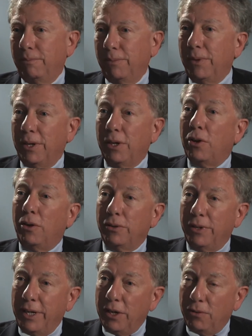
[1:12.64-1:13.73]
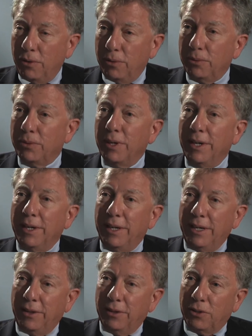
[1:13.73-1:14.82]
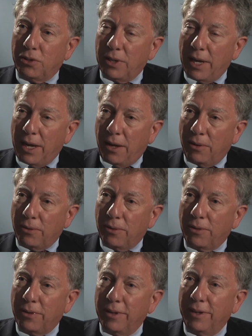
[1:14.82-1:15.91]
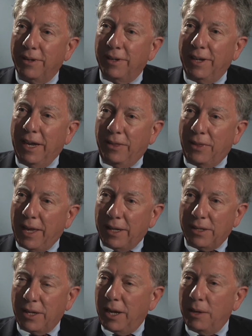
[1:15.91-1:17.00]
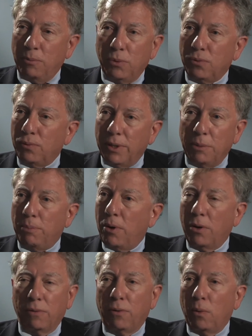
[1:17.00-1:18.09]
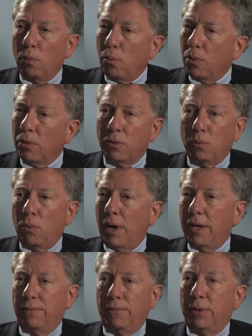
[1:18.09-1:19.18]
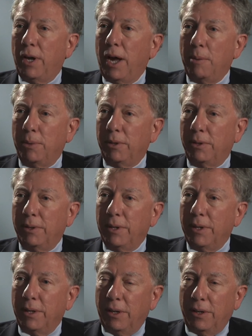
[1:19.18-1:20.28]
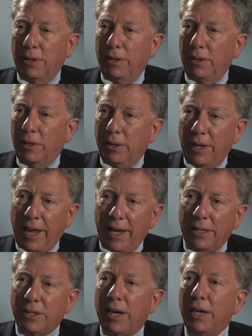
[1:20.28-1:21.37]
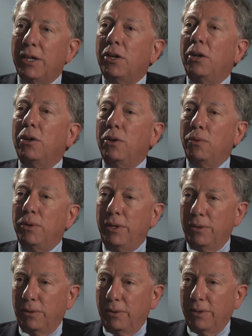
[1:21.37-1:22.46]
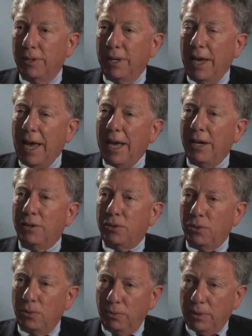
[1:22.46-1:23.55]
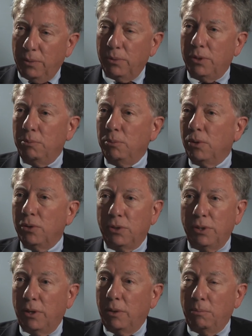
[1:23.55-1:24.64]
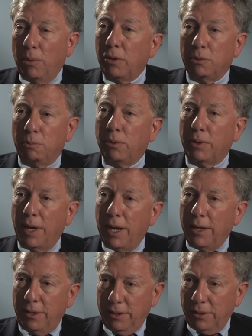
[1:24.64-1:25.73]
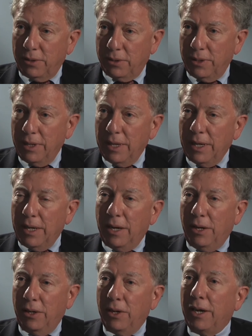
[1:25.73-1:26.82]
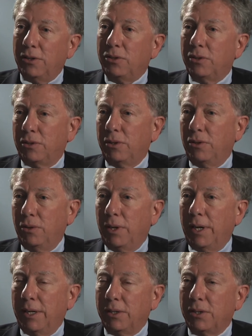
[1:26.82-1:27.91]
then called Negroes, in the South at that time was really part of a worldwide phenomenon, an anti-colonial attitude that was emerging on multiple continents, not just in the United